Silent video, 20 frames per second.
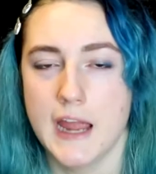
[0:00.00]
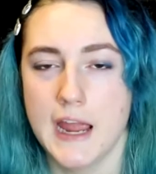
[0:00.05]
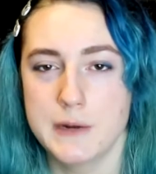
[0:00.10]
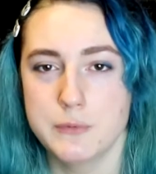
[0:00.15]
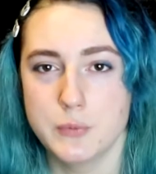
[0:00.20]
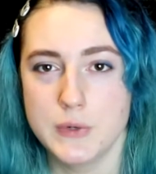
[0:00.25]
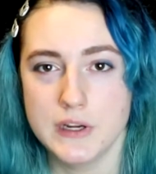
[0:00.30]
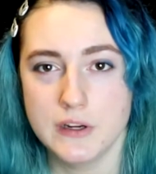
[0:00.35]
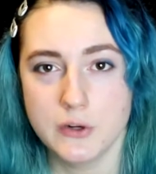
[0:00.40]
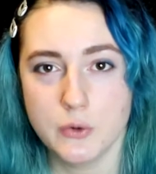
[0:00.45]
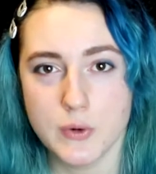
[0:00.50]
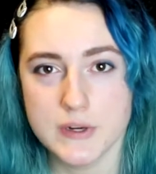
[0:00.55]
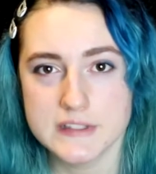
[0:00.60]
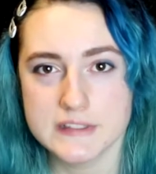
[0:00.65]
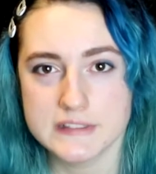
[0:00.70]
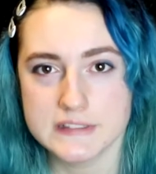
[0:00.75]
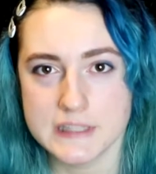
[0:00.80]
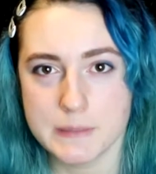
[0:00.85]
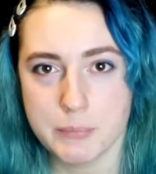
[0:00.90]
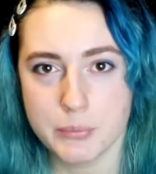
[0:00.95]
and we are going
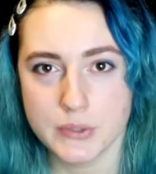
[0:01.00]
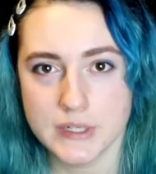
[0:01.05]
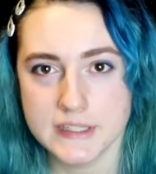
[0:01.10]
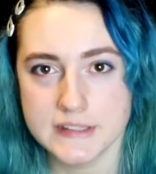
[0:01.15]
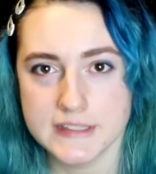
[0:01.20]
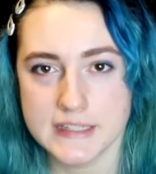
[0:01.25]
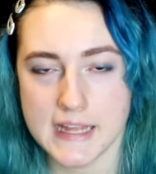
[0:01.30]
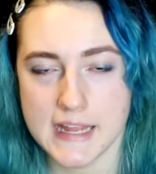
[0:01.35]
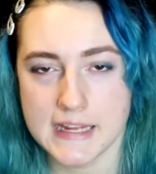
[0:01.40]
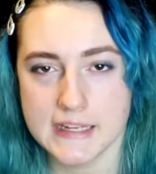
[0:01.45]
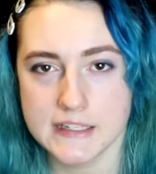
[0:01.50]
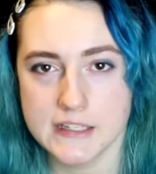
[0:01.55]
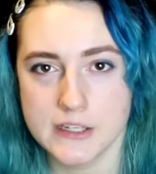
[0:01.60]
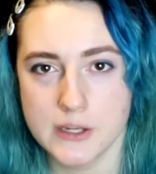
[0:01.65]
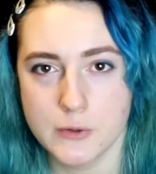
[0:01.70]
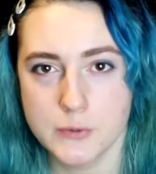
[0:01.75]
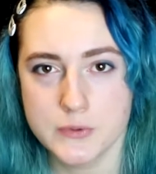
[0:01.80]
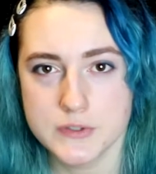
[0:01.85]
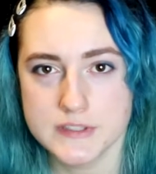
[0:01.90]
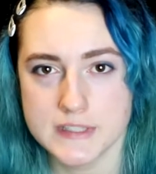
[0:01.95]
to separate the egg
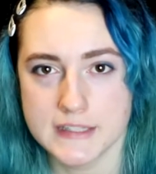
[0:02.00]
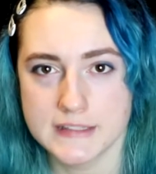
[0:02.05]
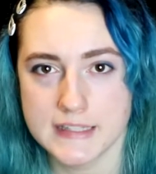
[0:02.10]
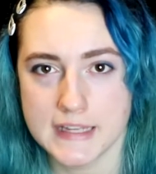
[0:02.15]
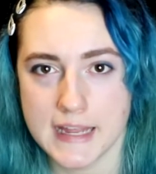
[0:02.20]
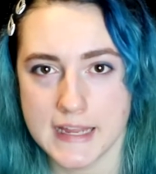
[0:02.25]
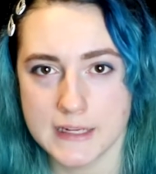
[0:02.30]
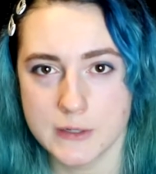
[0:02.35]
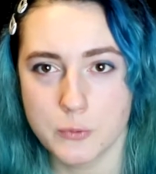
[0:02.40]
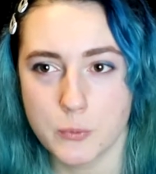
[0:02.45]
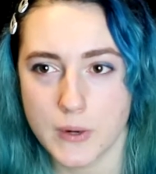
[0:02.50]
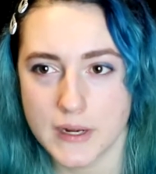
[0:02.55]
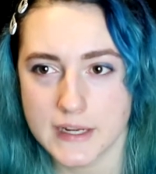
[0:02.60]
yolks and the egg